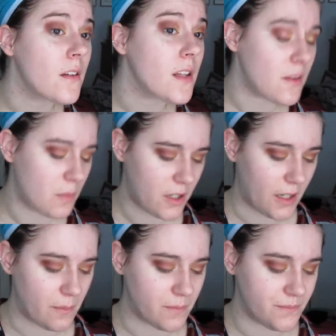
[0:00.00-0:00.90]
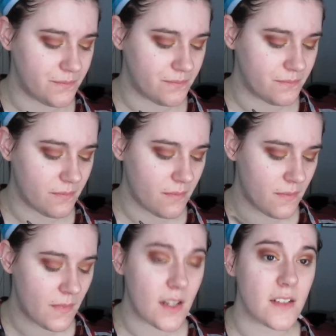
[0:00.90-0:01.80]
That's pretty.
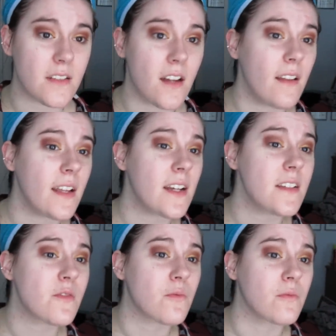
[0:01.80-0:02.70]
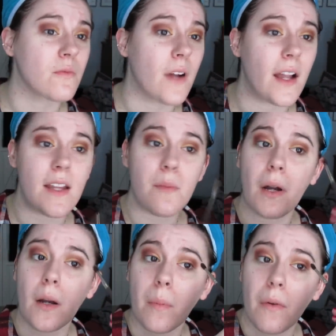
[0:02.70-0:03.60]
It's not like as reddy
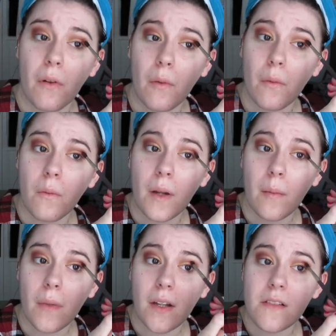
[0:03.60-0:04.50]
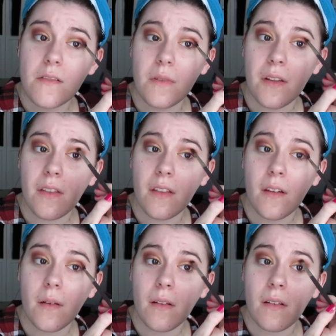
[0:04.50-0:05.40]
purple when mixed with
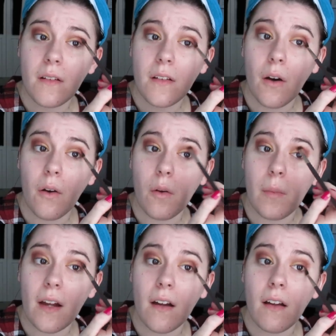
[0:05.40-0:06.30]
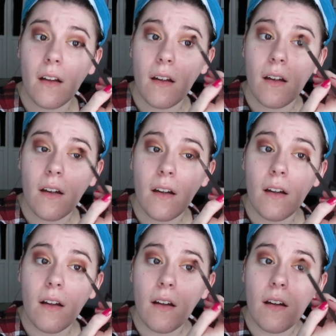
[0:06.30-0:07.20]
the Cocoa Bear.
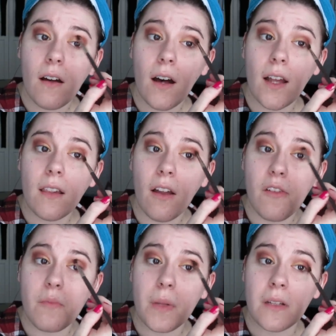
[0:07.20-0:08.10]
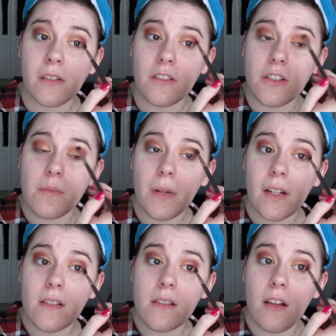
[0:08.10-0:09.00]
I love Bitten just by
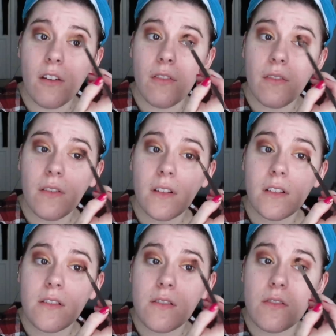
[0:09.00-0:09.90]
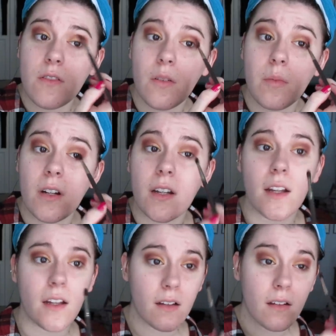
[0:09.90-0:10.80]
itself. It's so
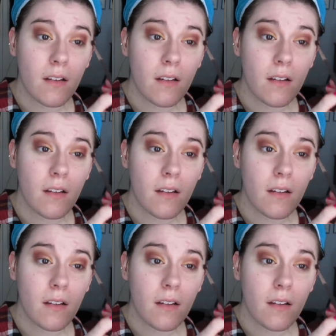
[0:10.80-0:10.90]
pretty.